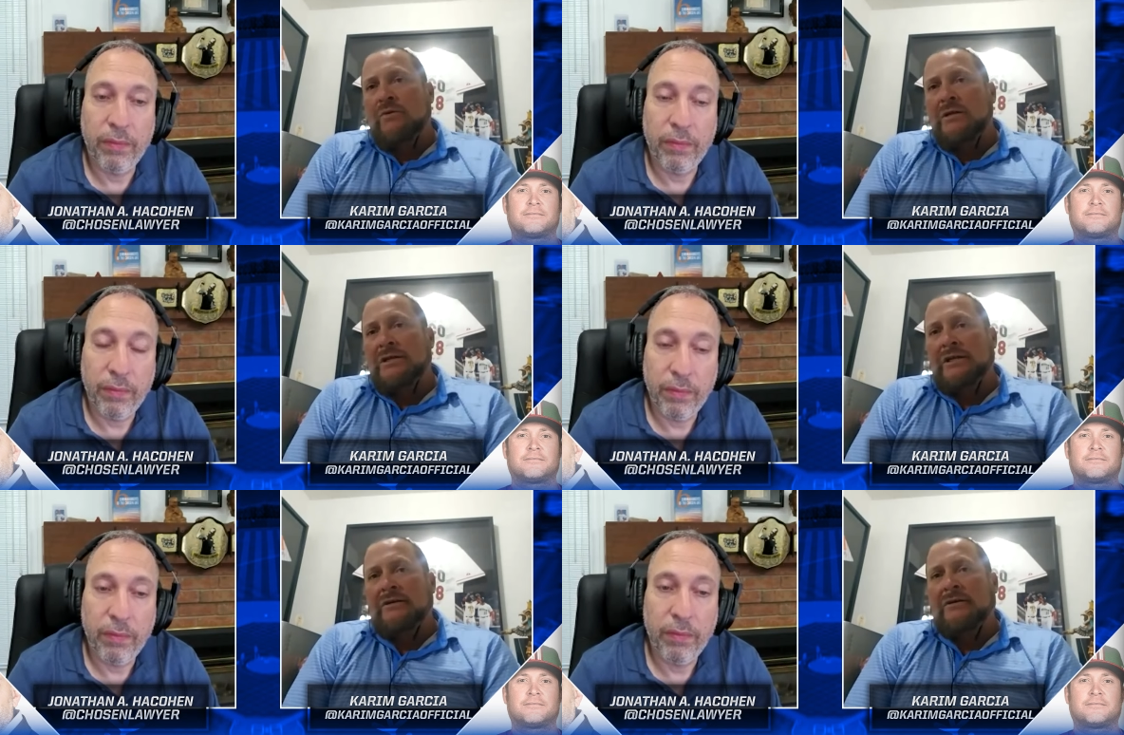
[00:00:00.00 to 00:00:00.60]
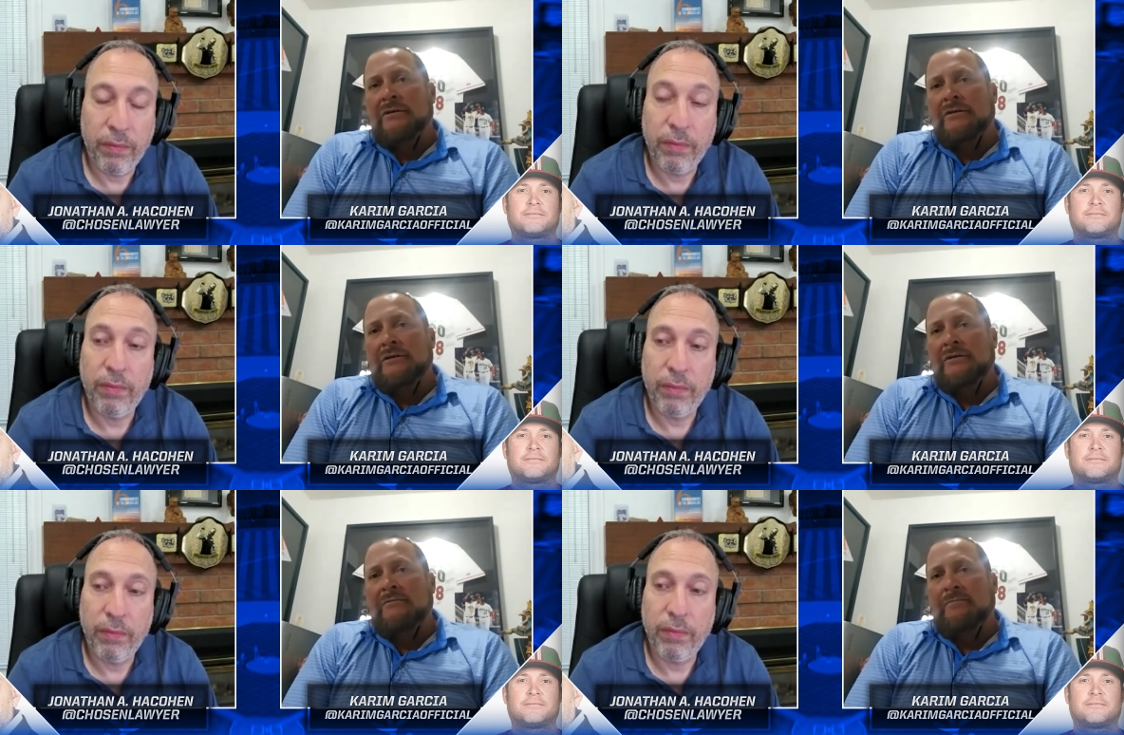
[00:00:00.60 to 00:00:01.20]
Speaker 1: 1 year
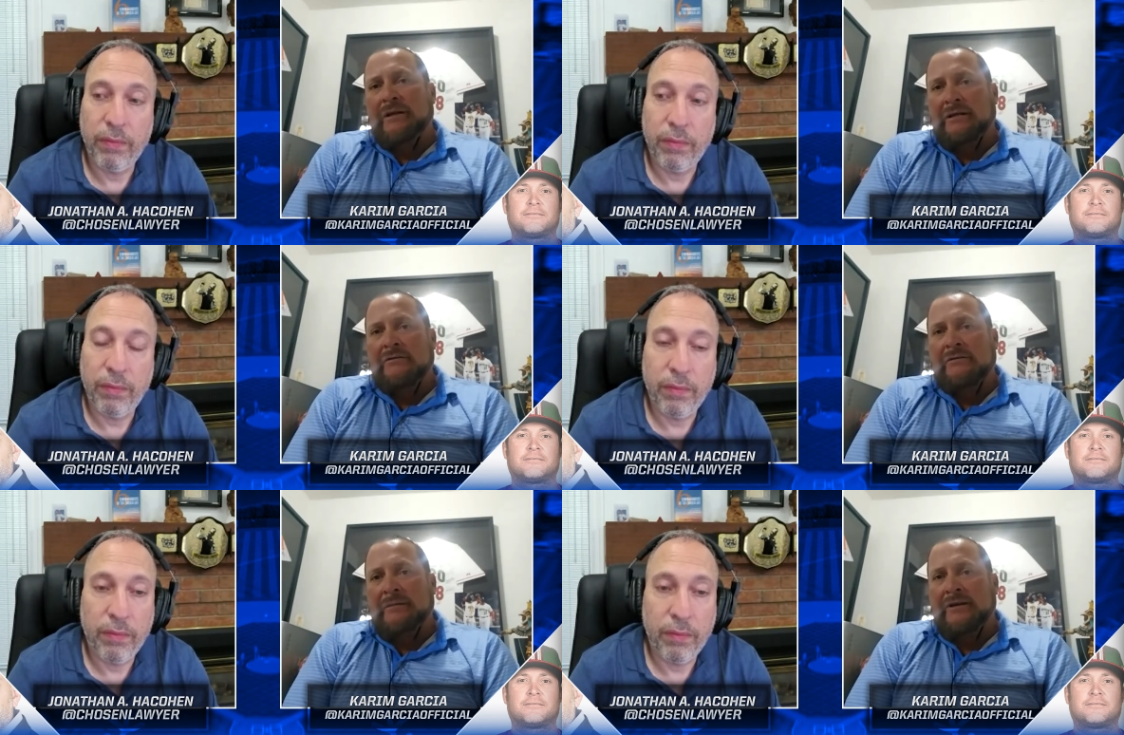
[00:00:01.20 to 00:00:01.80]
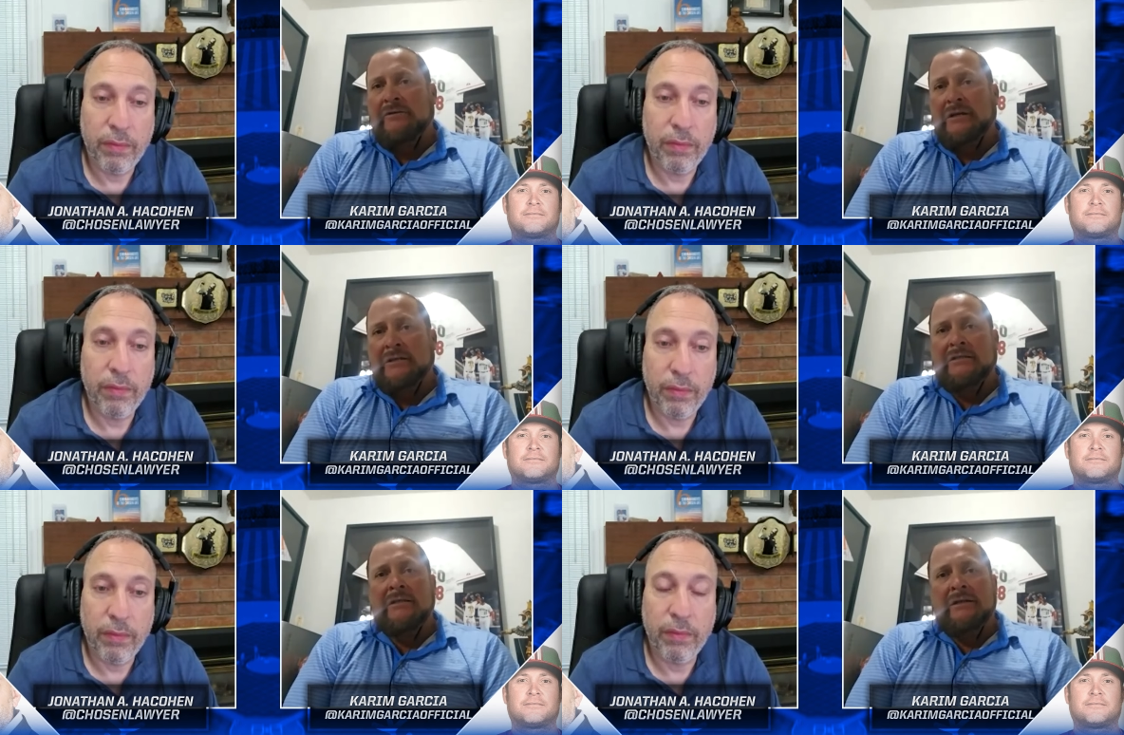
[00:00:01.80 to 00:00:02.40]
on their belt on the major
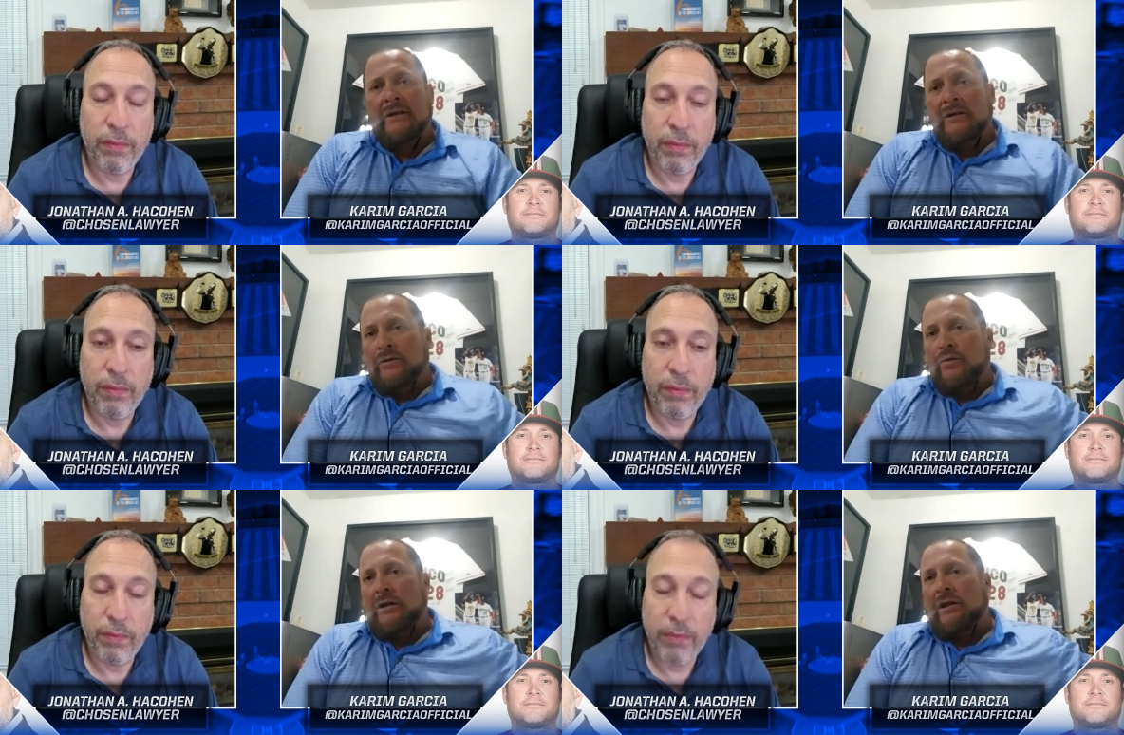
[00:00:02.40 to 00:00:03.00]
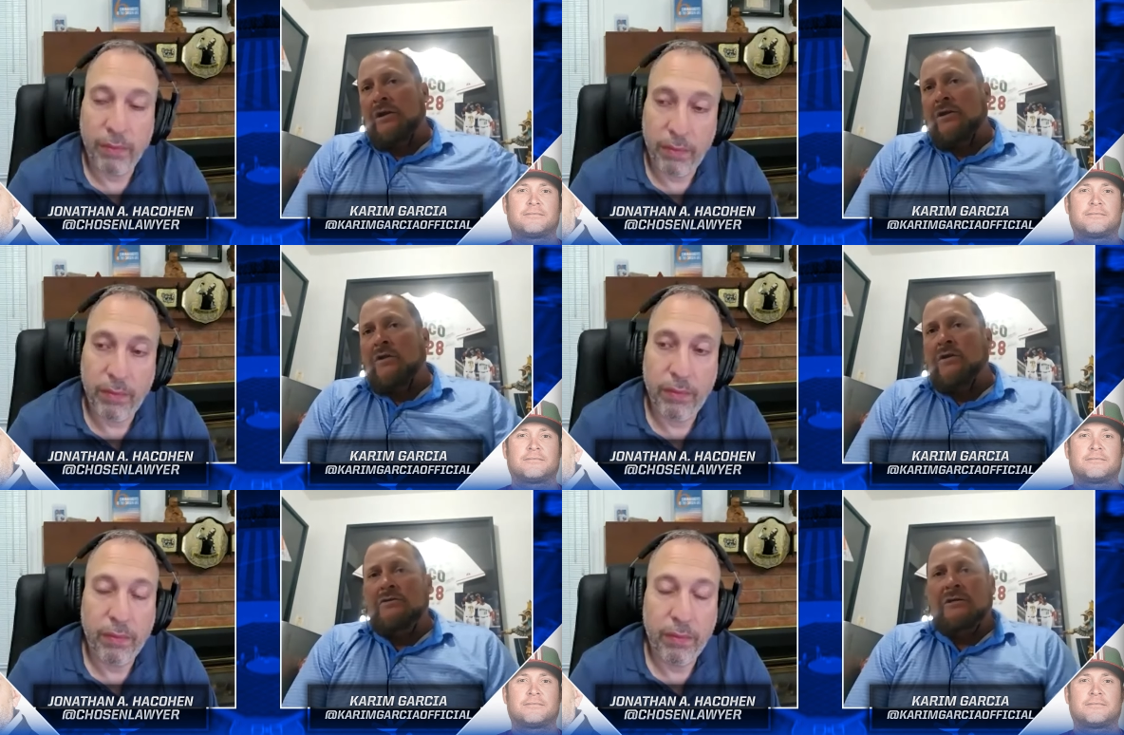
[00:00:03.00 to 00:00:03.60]
leagues to a long
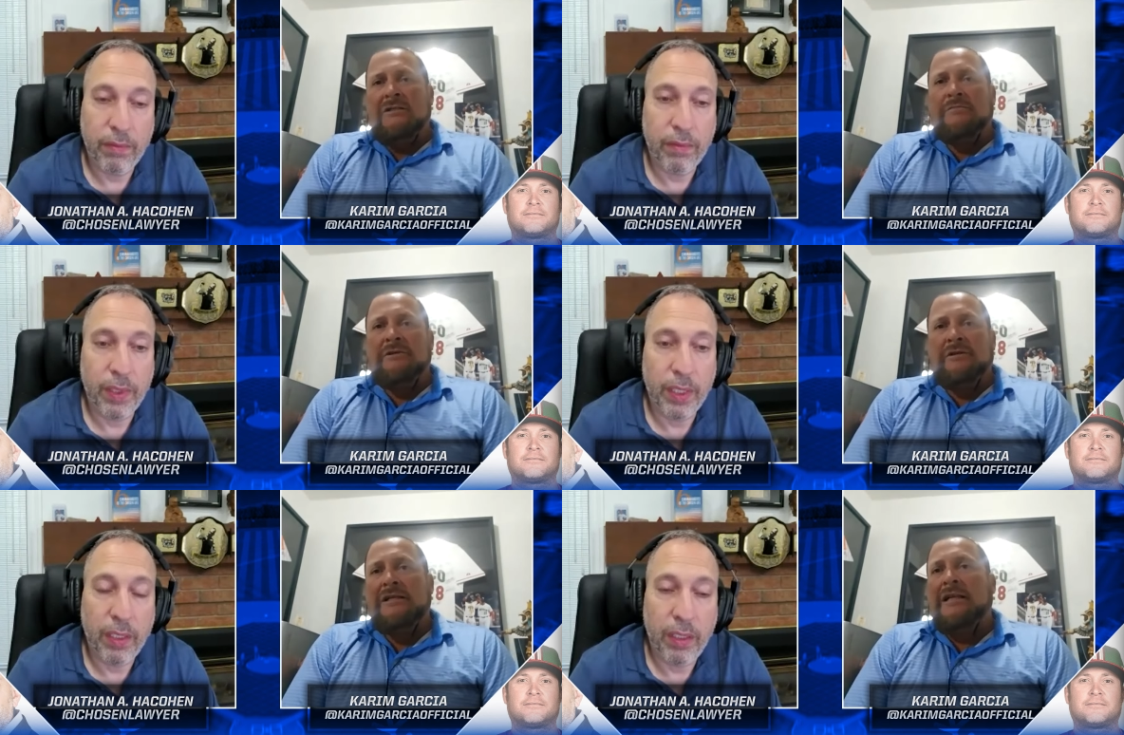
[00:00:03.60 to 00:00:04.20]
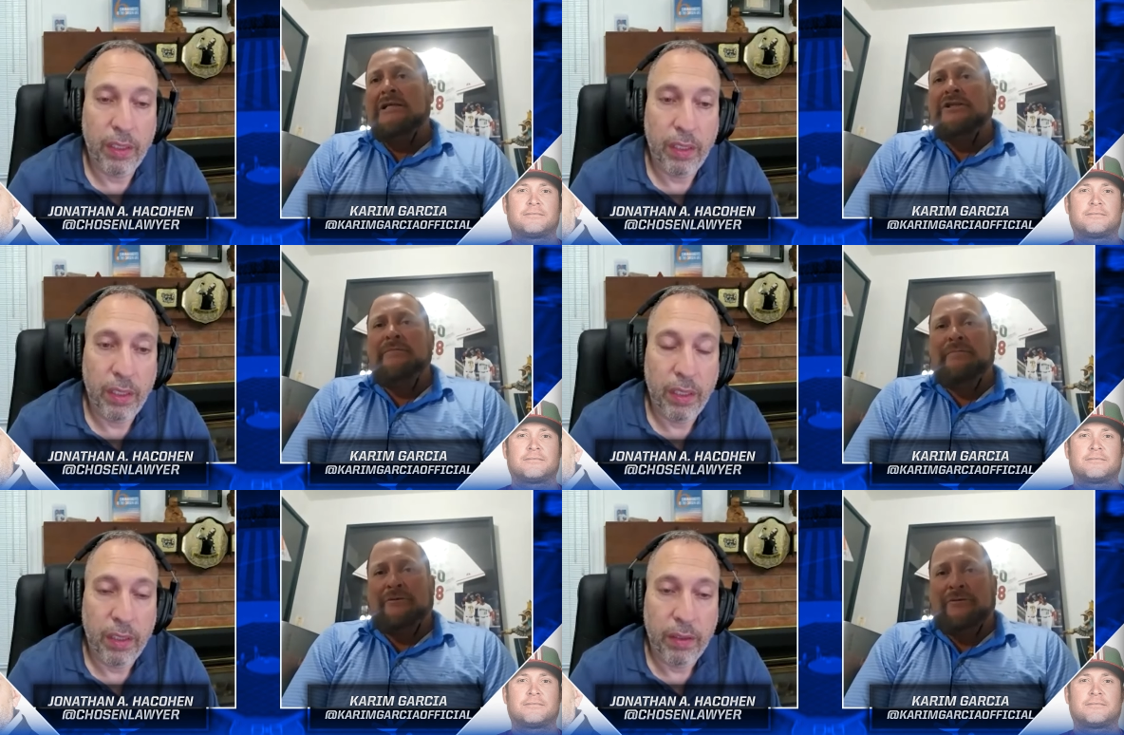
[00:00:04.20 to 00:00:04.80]
contracts, because it's a lot
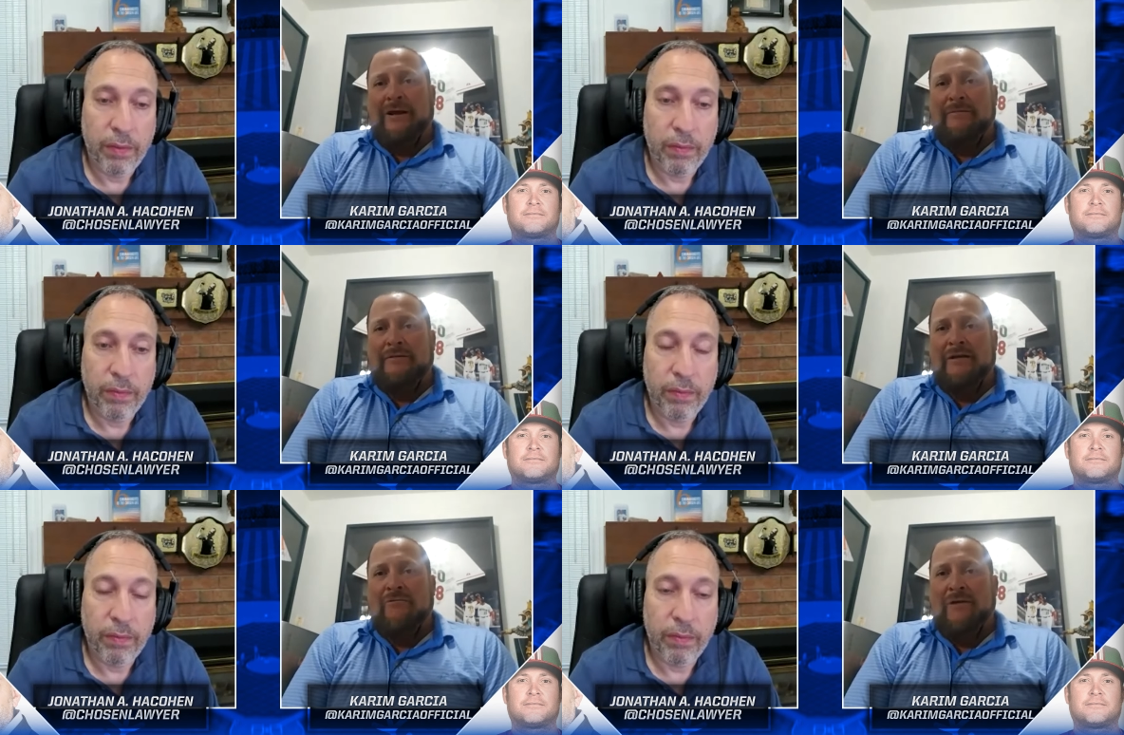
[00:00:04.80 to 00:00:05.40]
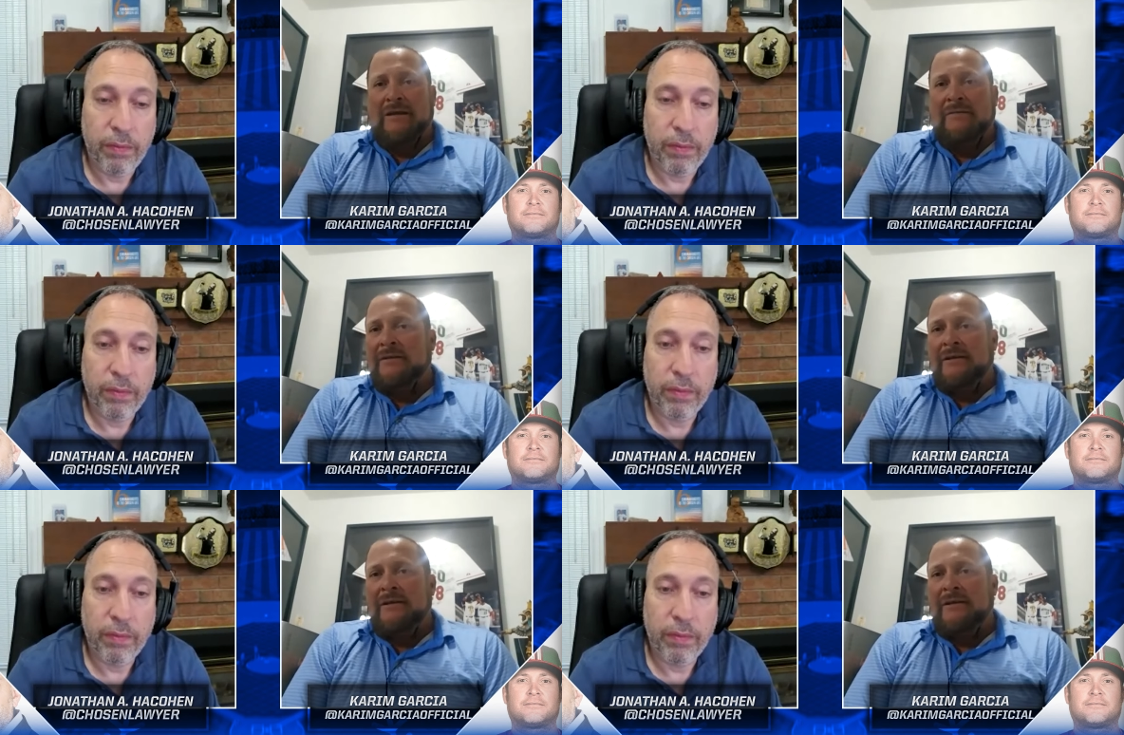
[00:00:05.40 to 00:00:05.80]
cheaper to get them that way.